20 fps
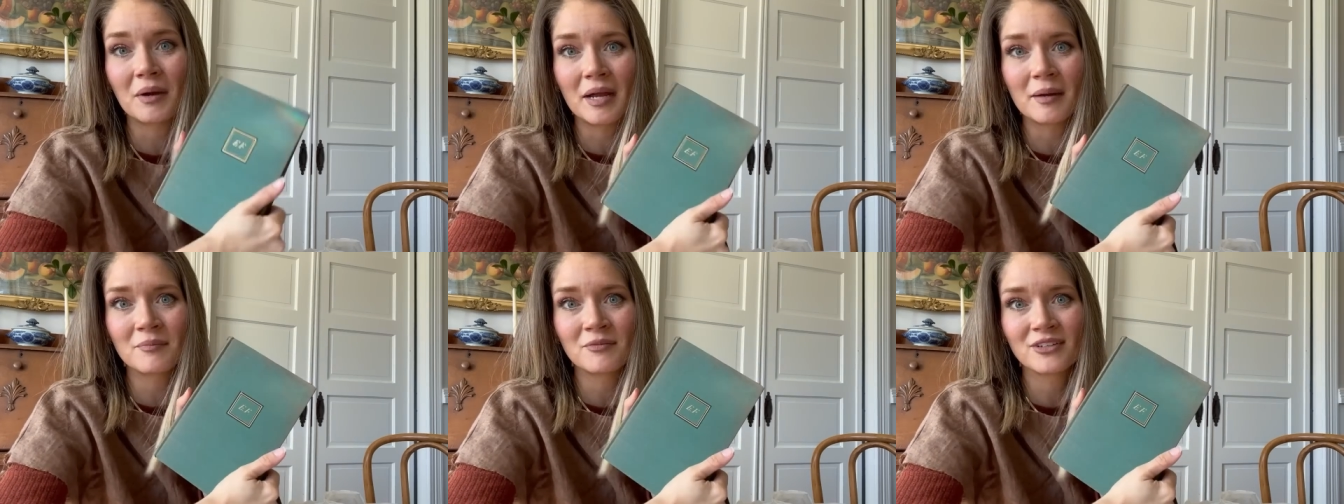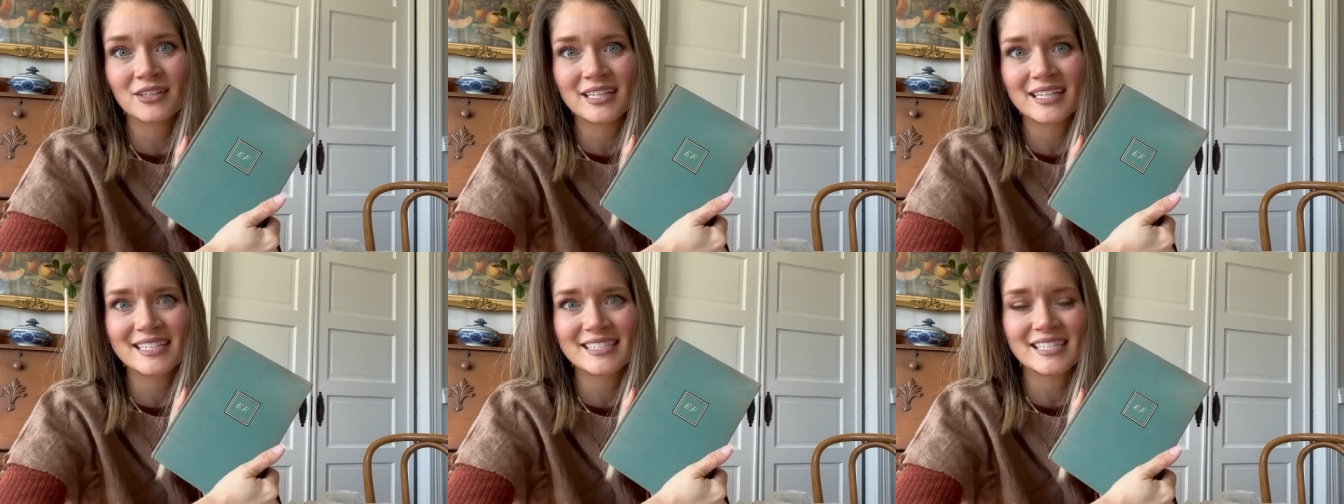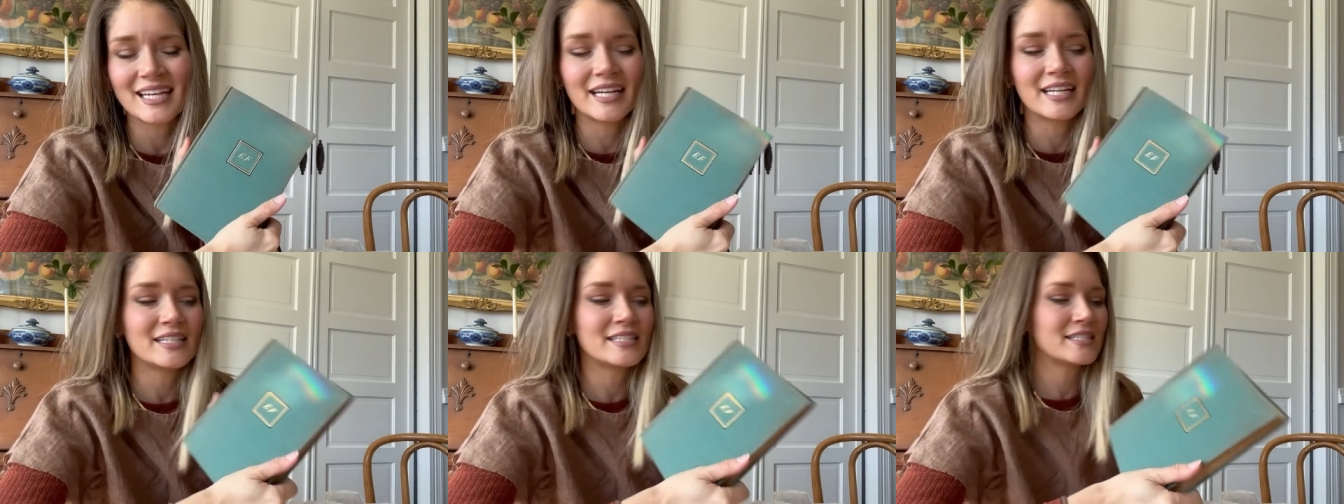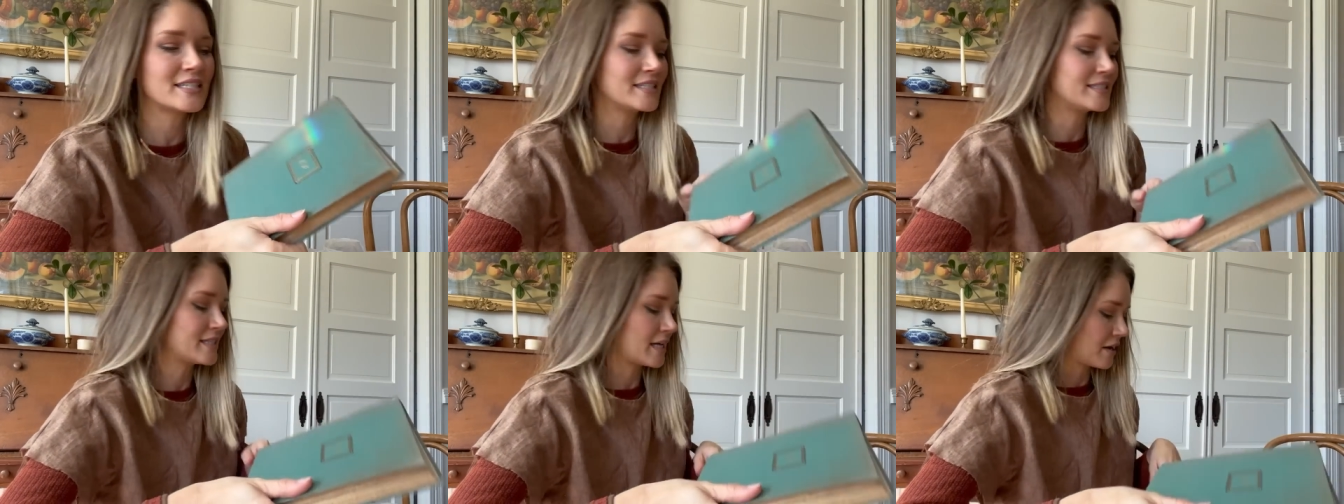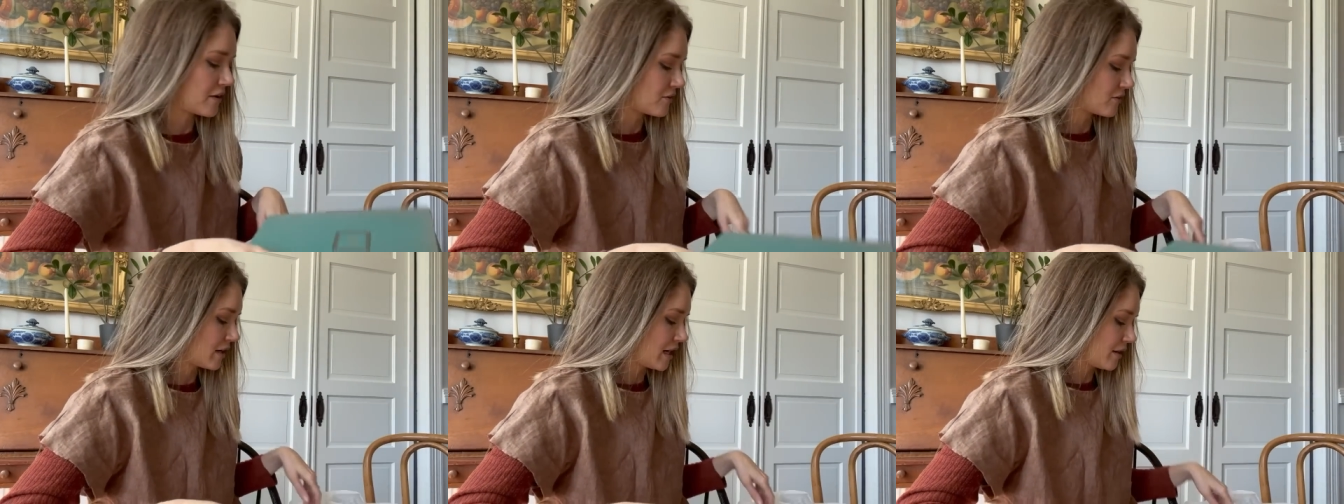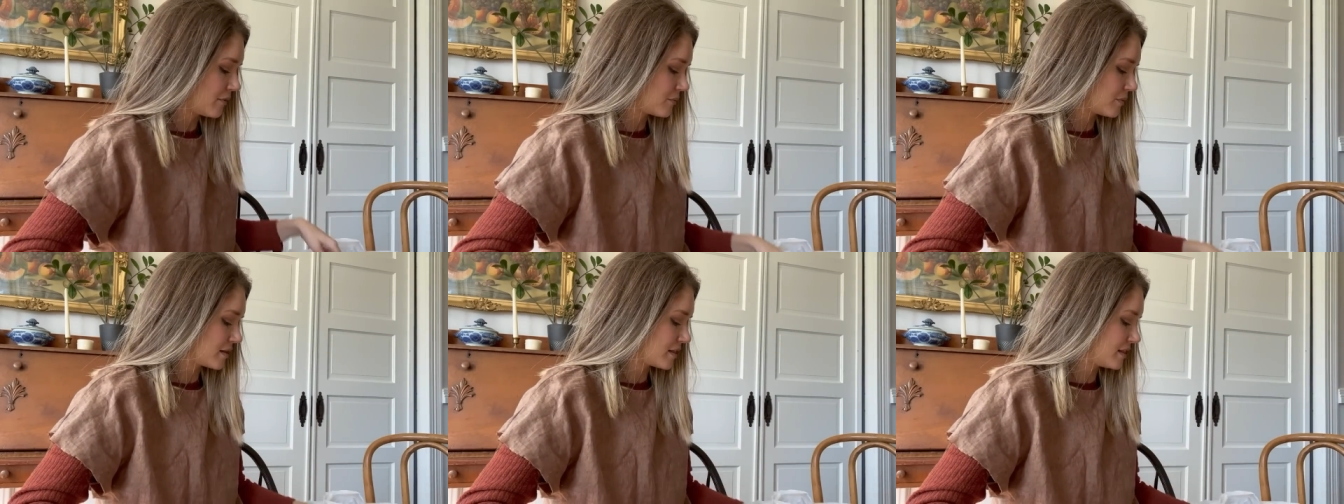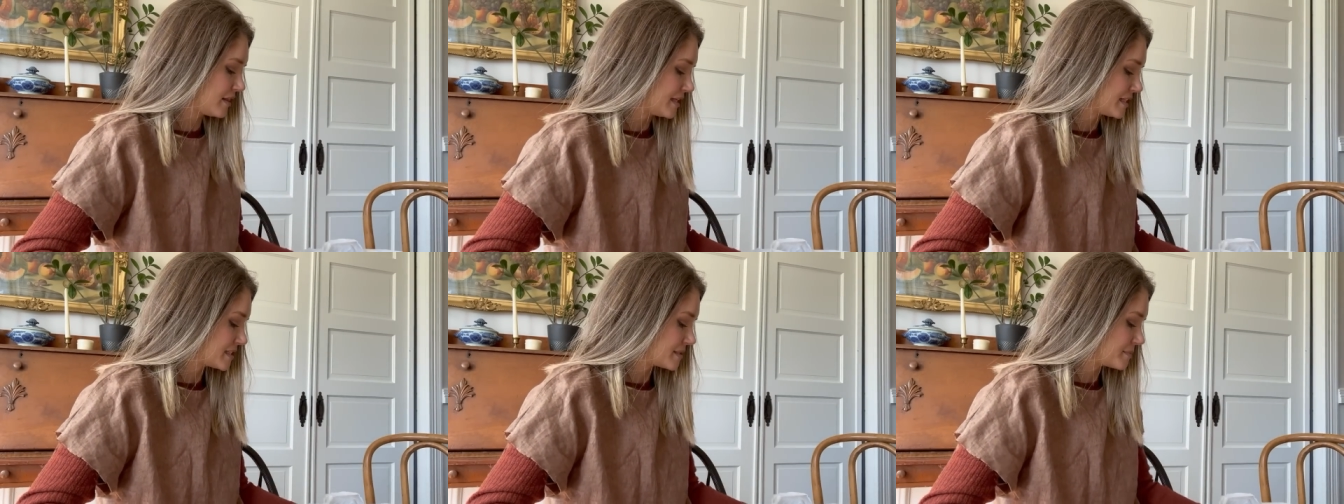I'm really excited to decorate with
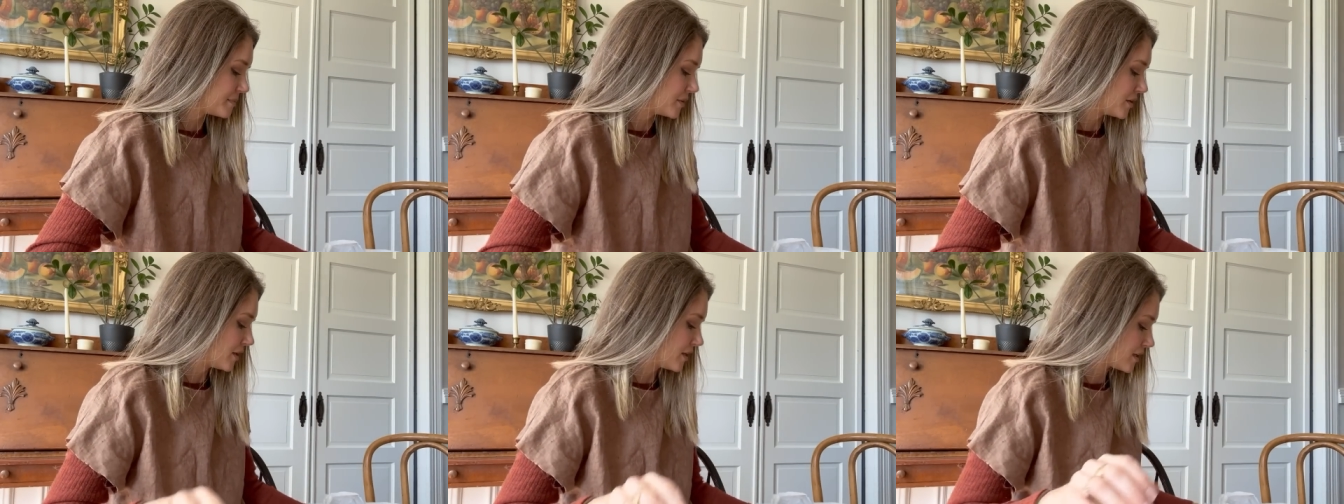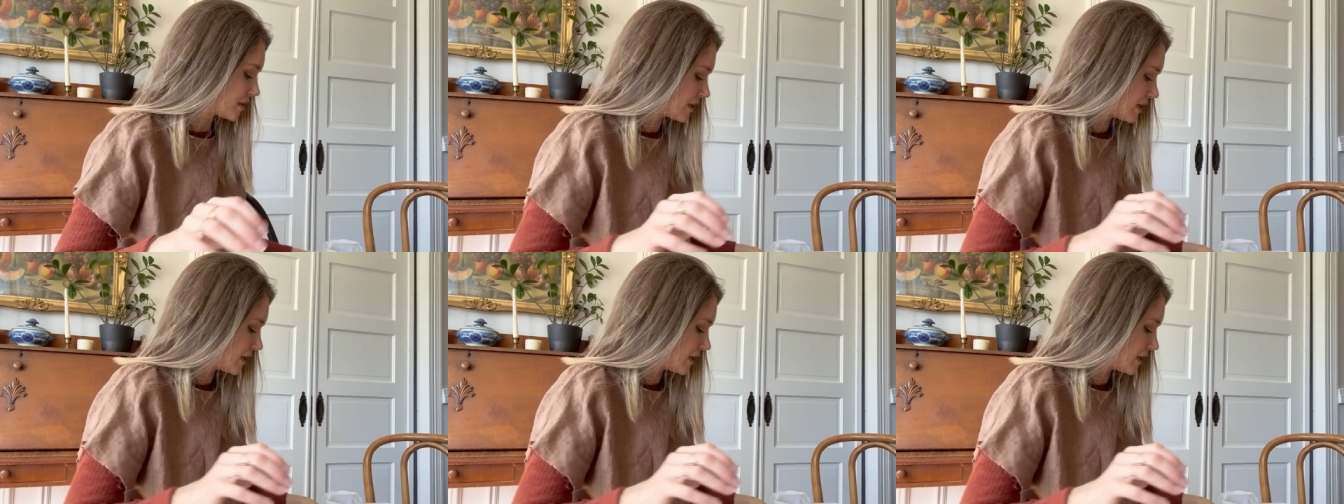this book.